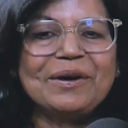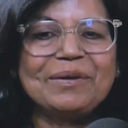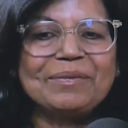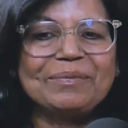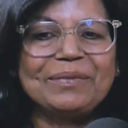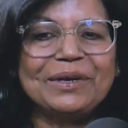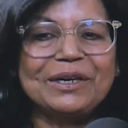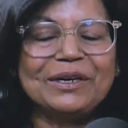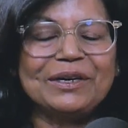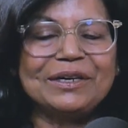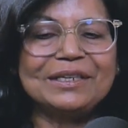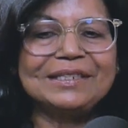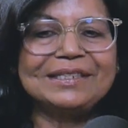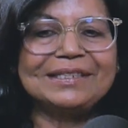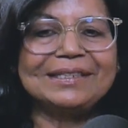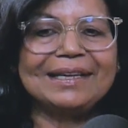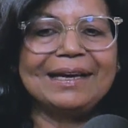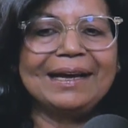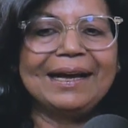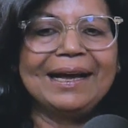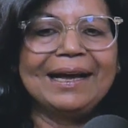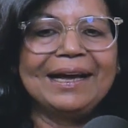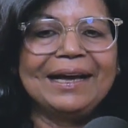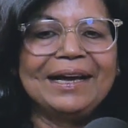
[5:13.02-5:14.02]
because,
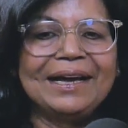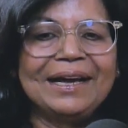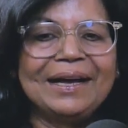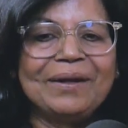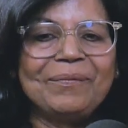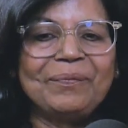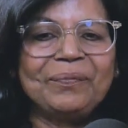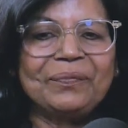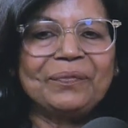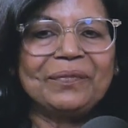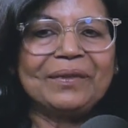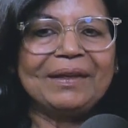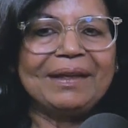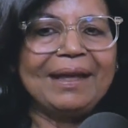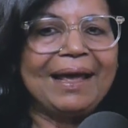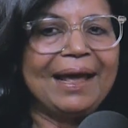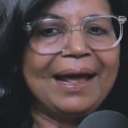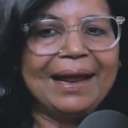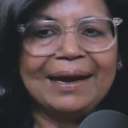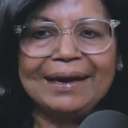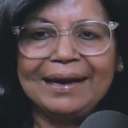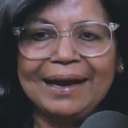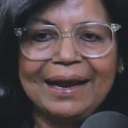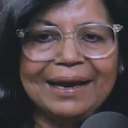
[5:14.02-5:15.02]

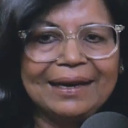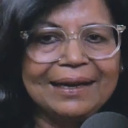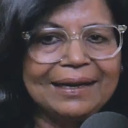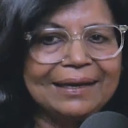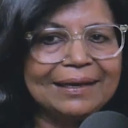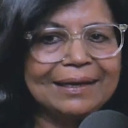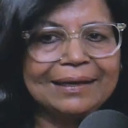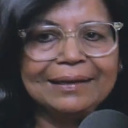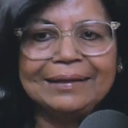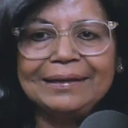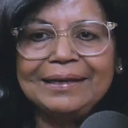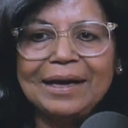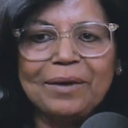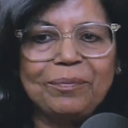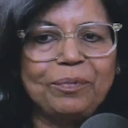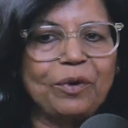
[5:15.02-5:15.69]
and in India,